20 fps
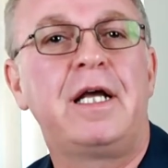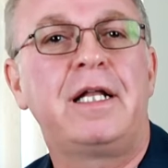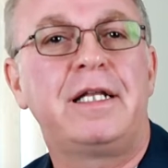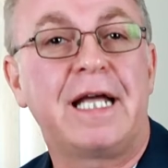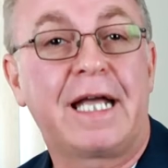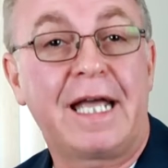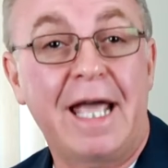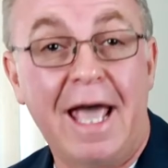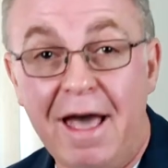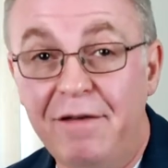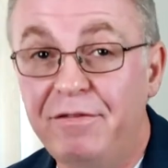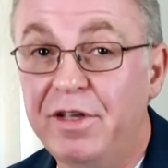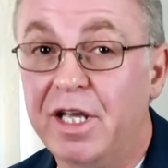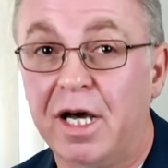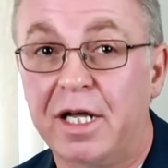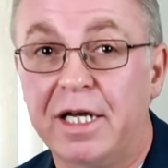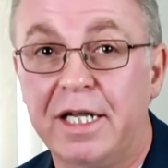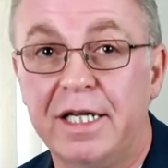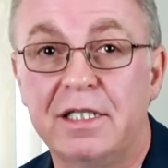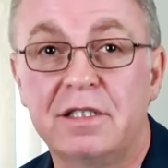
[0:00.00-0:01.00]
The
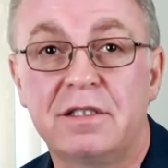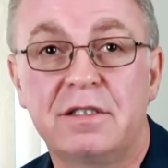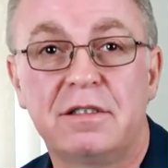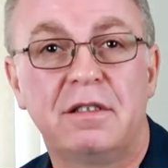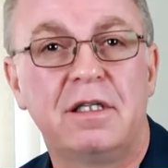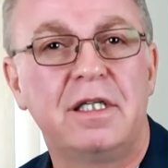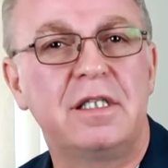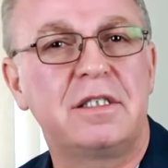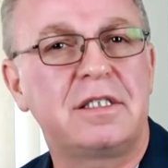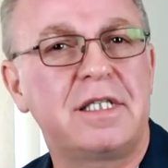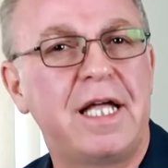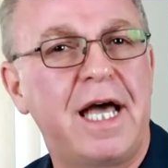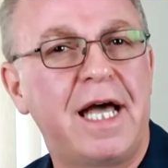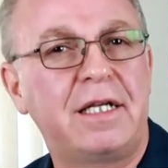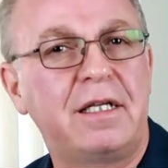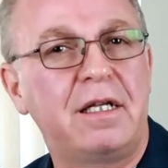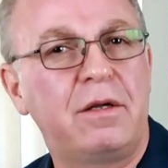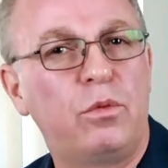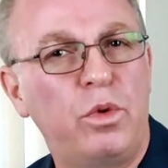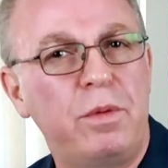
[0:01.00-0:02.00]
caveat is
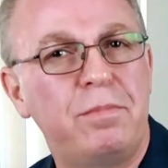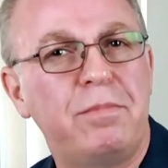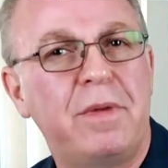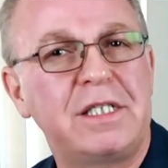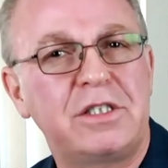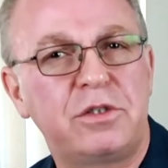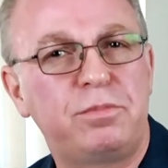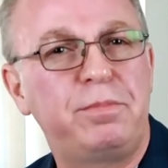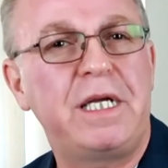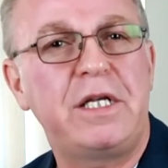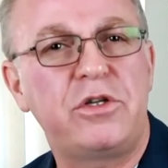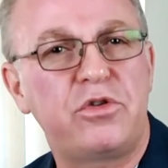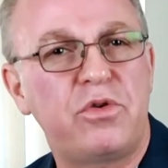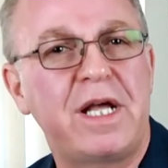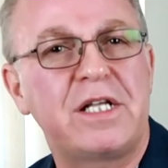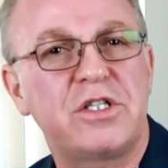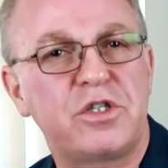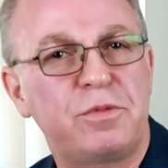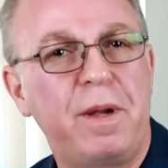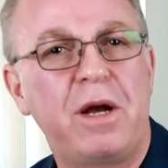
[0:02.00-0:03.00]
that we must be
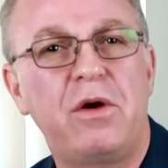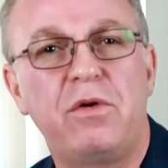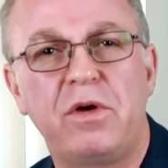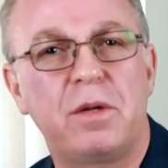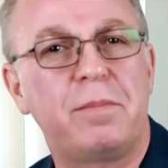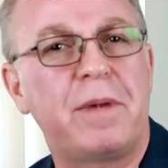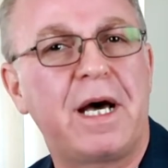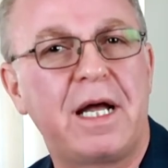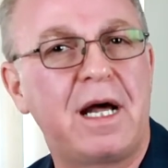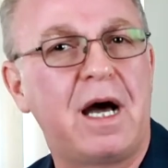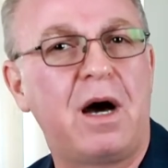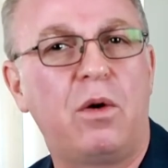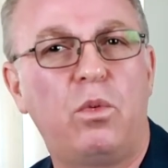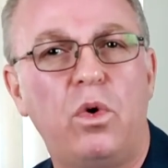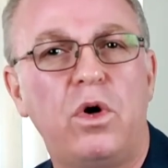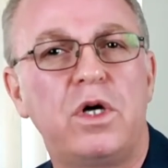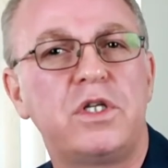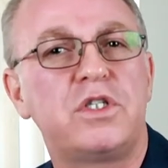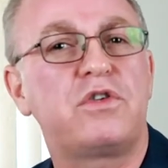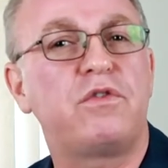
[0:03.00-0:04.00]
transparent about our
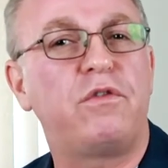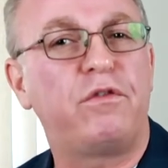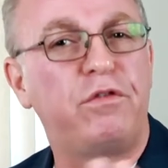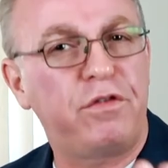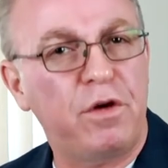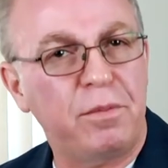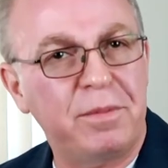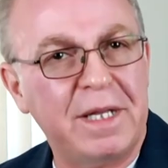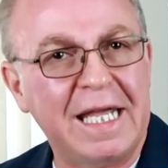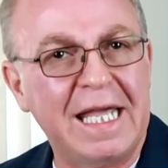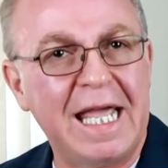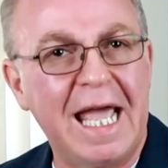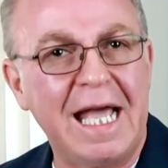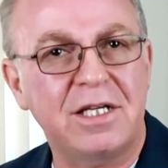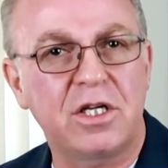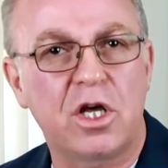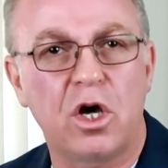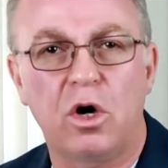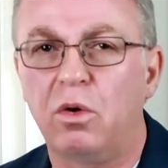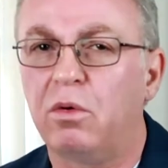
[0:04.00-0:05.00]
wants from the
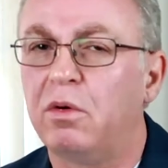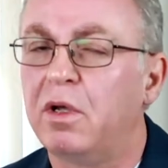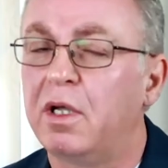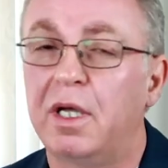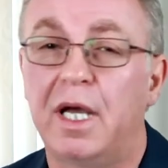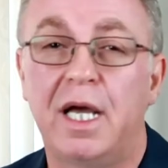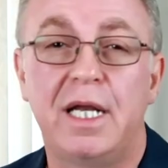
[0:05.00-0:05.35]
get-go